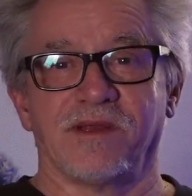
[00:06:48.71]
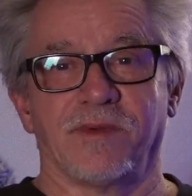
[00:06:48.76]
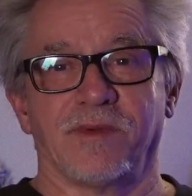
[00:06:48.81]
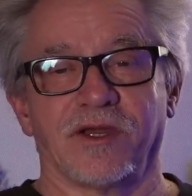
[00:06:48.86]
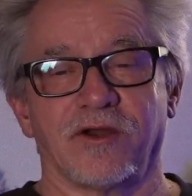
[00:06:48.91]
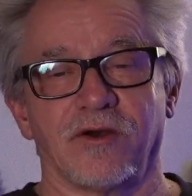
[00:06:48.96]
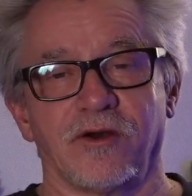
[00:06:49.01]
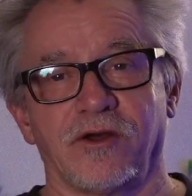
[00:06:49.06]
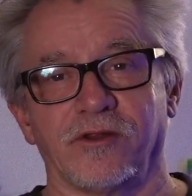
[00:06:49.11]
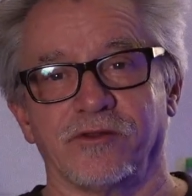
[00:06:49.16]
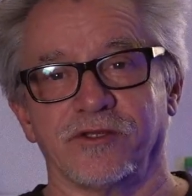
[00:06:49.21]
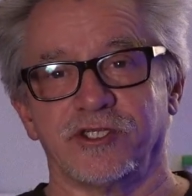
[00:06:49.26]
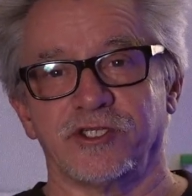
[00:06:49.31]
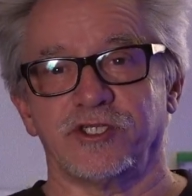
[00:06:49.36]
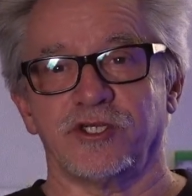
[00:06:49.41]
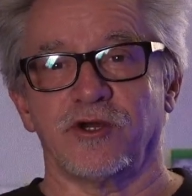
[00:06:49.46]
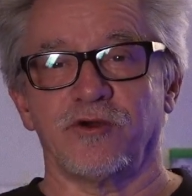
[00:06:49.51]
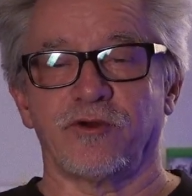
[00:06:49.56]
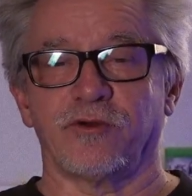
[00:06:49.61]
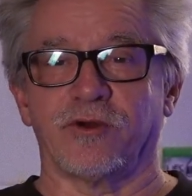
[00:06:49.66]
Michael Hall as
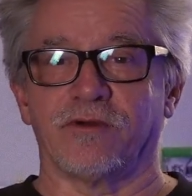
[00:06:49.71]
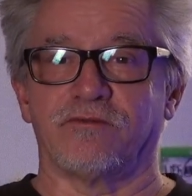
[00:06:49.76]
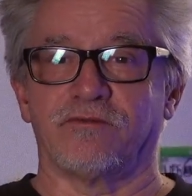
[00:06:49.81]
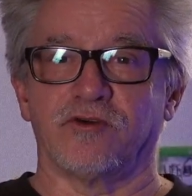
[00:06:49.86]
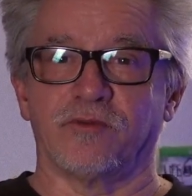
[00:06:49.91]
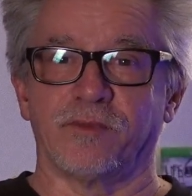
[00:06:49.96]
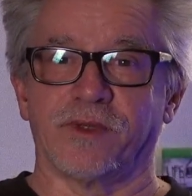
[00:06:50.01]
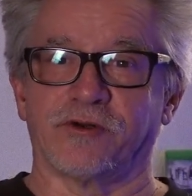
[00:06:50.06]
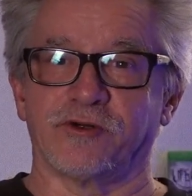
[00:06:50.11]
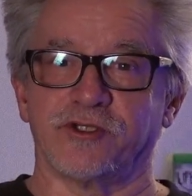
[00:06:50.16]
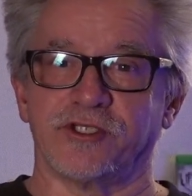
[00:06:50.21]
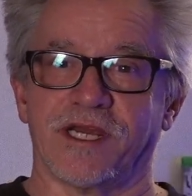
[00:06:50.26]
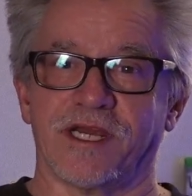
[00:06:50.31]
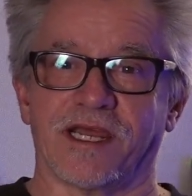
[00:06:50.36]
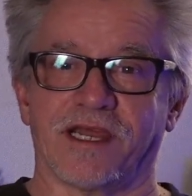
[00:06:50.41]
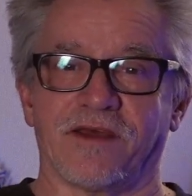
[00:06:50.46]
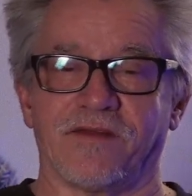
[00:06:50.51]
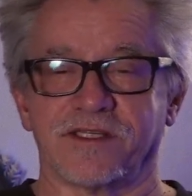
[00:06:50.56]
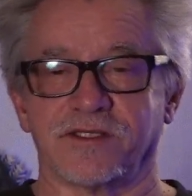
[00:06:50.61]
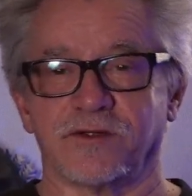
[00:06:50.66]
Joker in Full Metal
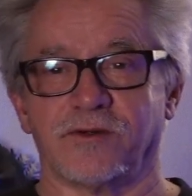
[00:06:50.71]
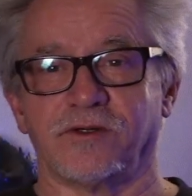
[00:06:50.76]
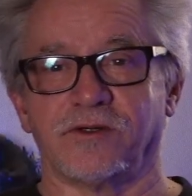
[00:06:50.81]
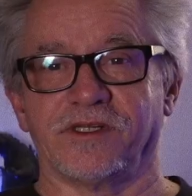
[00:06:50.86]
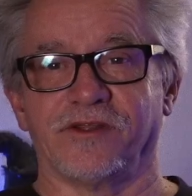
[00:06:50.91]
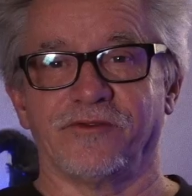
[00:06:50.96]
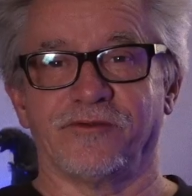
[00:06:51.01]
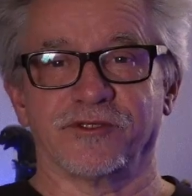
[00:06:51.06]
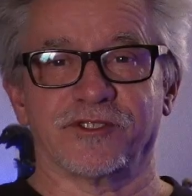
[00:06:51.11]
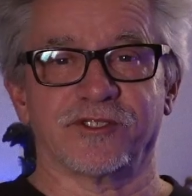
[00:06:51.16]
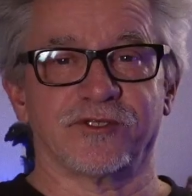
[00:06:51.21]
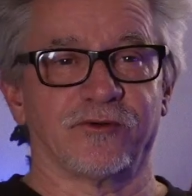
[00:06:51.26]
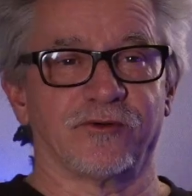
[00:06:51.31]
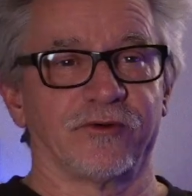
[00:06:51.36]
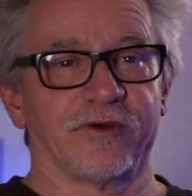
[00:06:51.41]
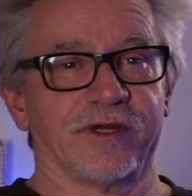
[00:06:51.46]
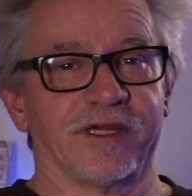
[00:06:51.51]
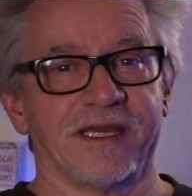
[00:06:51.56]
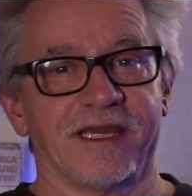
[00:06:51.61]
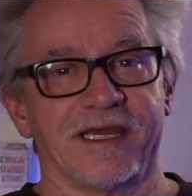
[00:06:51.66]
Jacket. That's a whole other
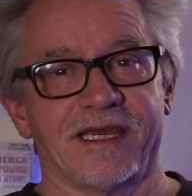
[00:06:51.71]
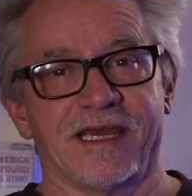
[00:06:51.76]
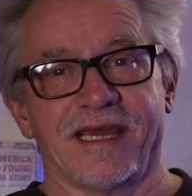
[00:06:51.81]
story.